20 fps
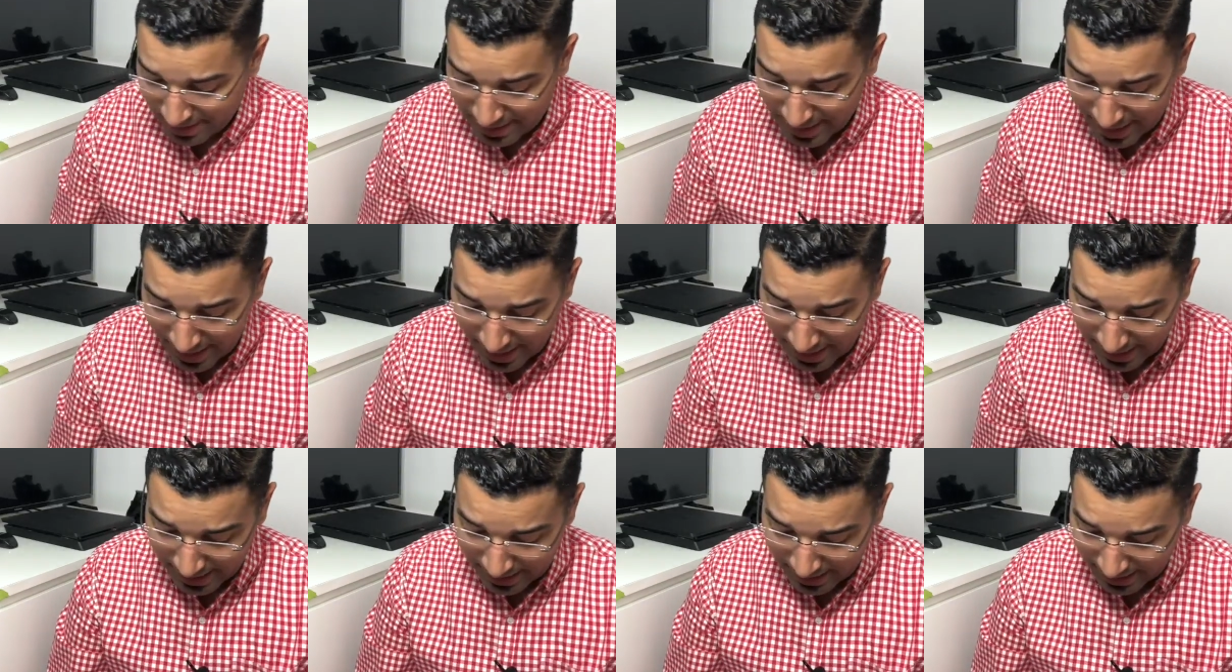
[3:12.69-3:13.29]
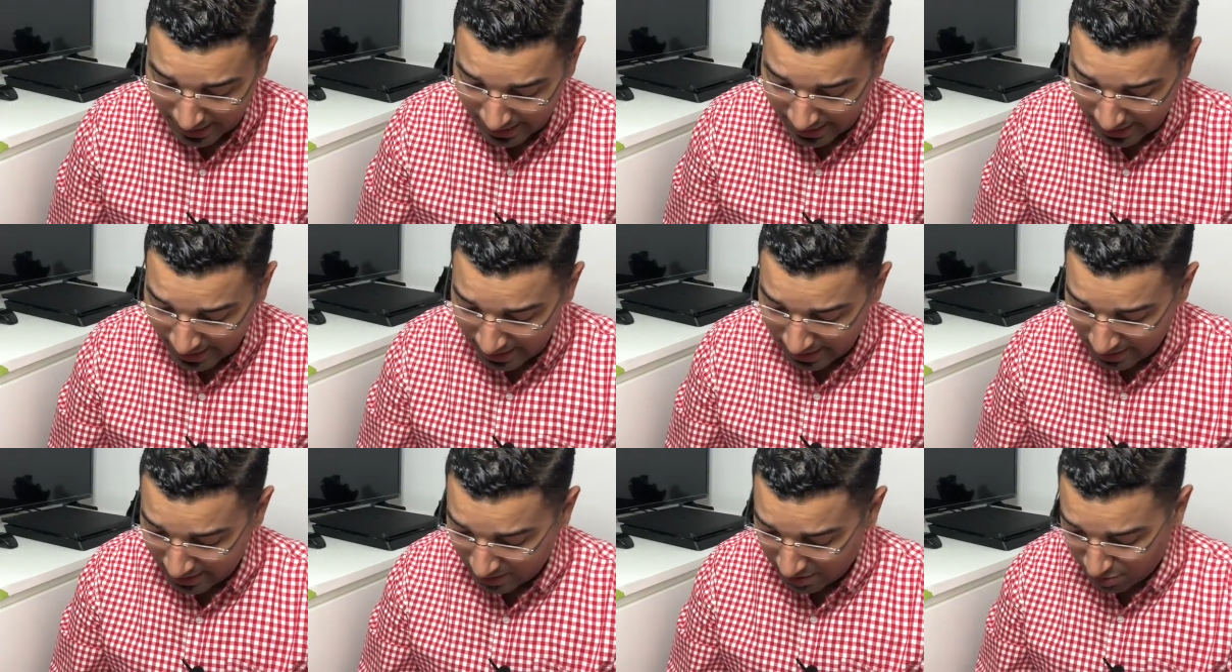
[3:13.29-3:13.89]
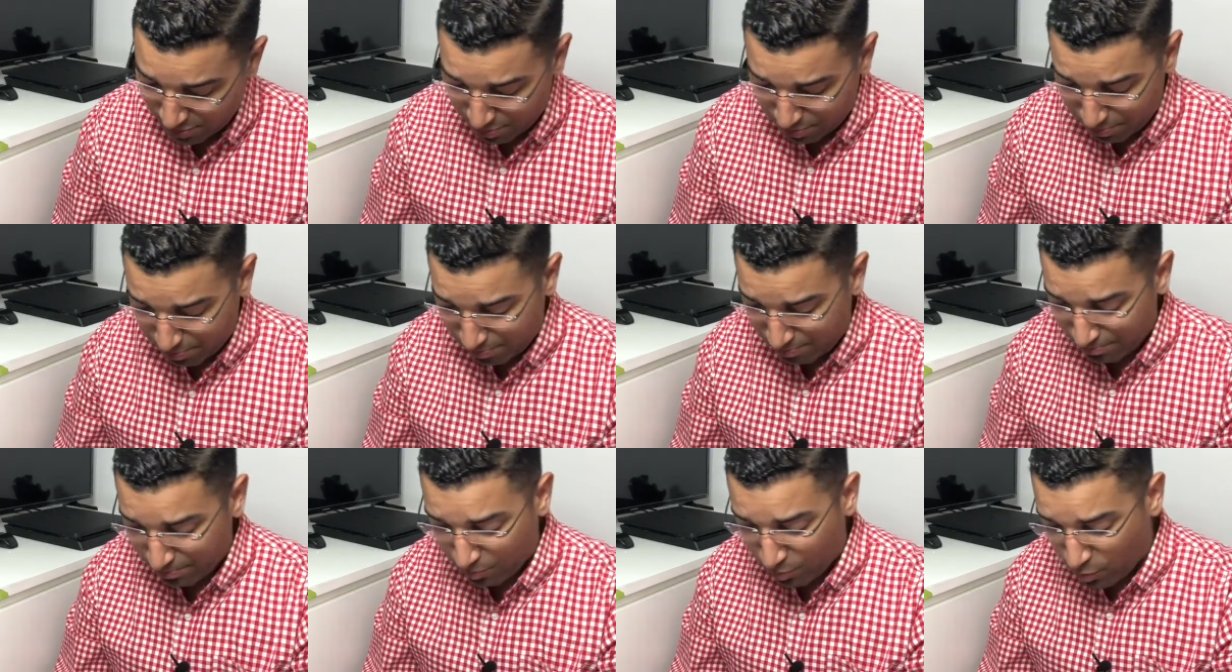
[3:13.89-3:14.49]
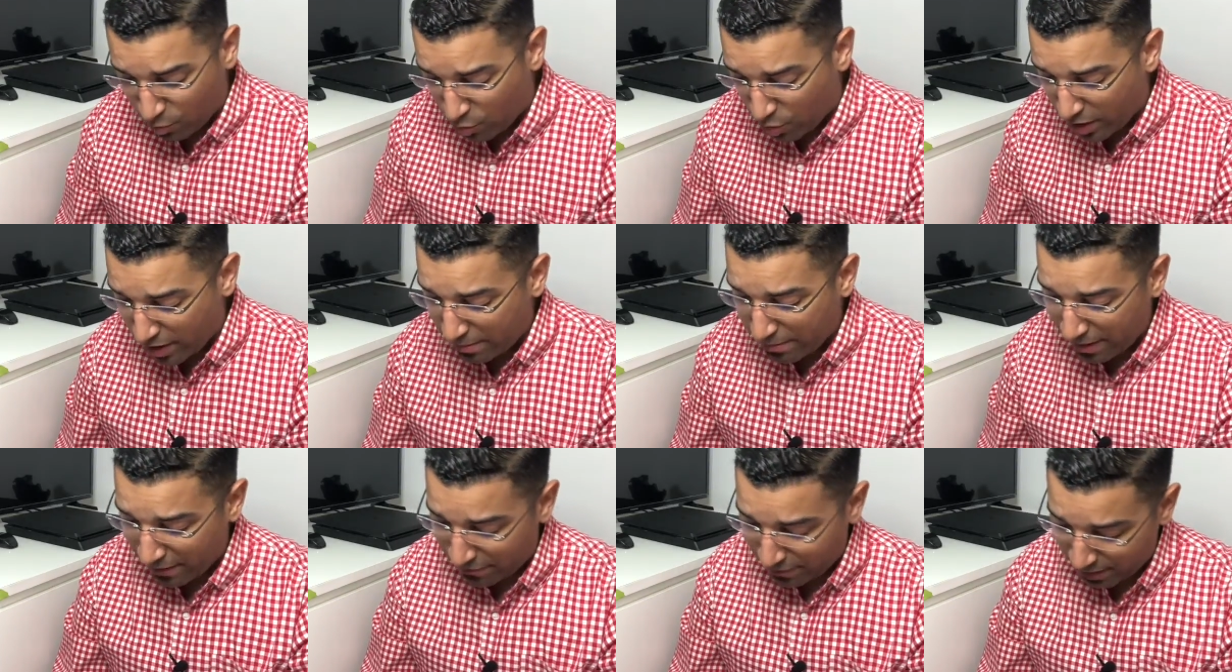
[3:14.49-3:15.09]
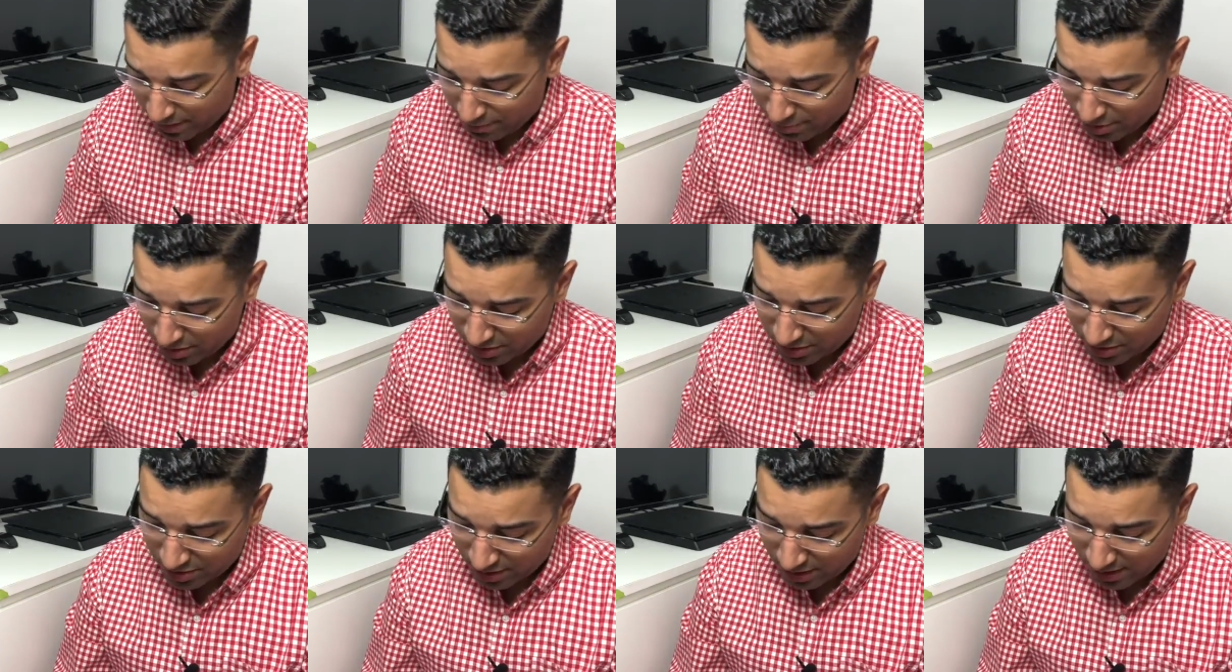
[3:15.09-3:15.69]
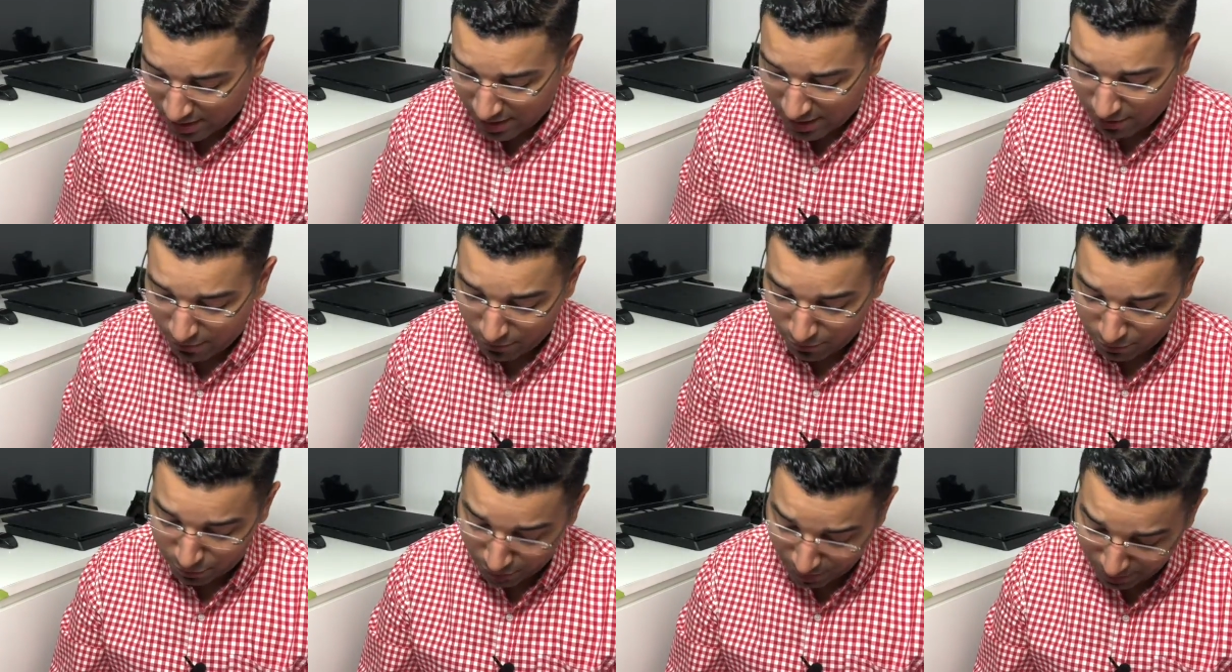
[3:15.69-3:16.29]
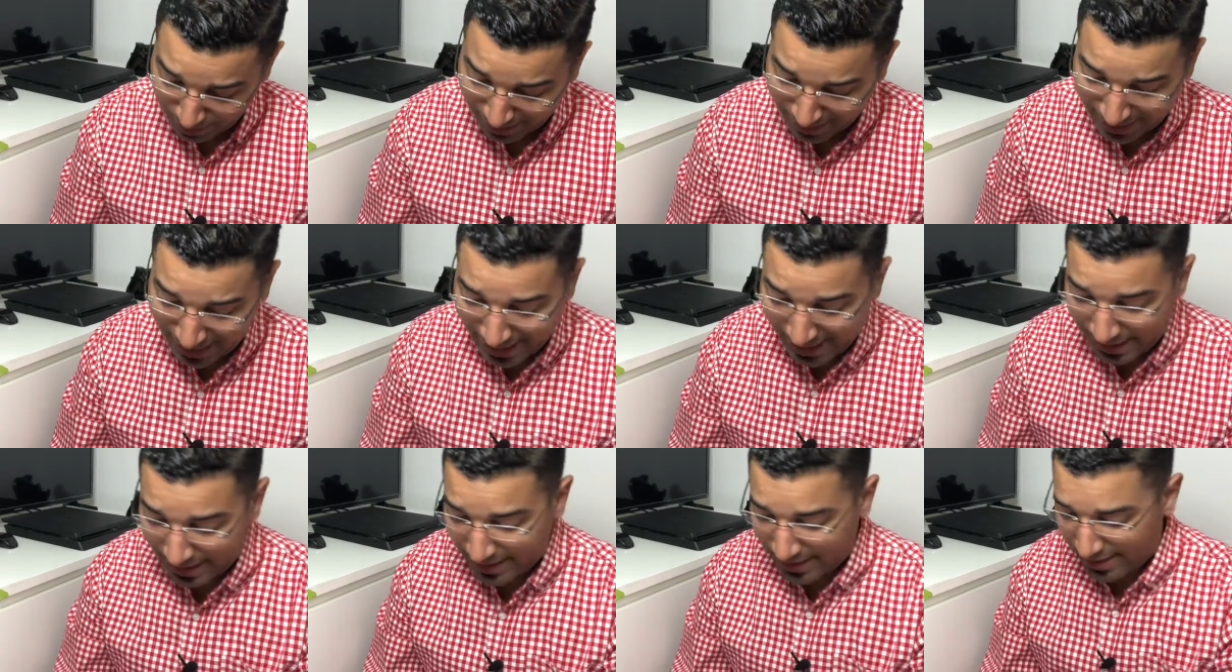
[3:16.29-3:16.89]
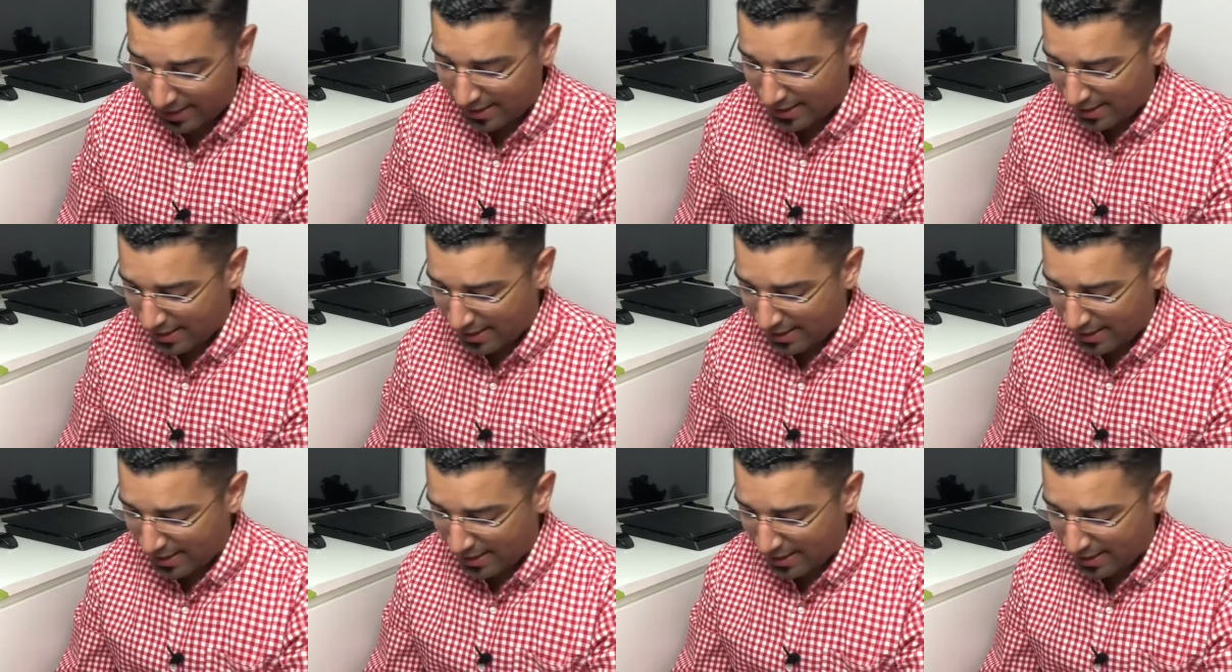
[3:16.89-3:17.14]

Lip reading: that is one of my favorites from the line.